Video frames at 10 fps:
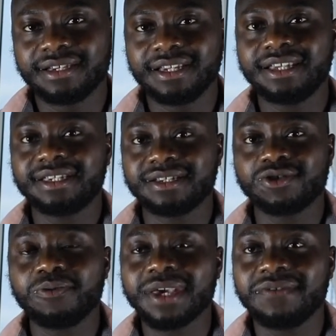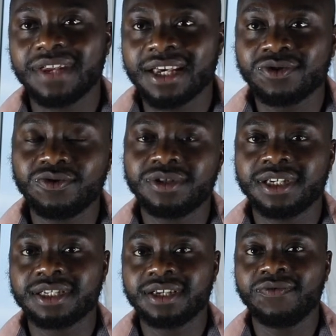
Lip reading: Listen, stop giving excuses.